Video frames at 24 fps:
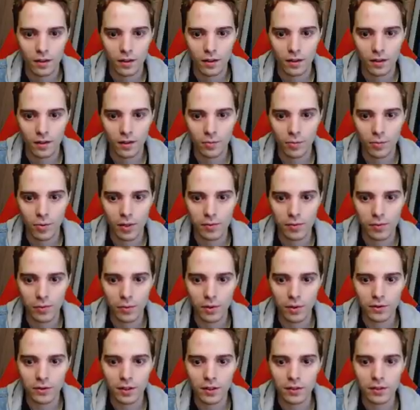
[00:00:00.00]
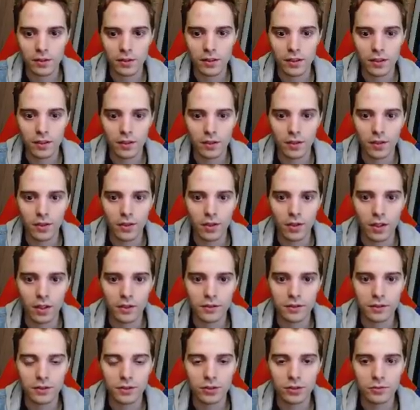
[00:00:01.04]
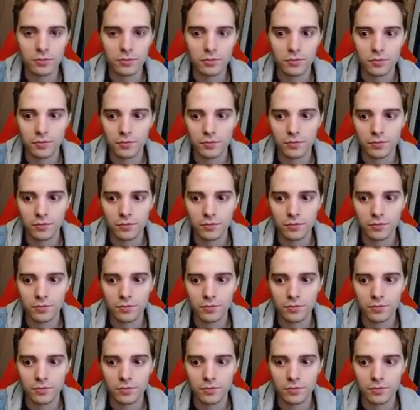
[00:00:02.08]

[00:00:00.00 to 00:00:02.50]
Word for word: Uh, probably will not need another Houndoom.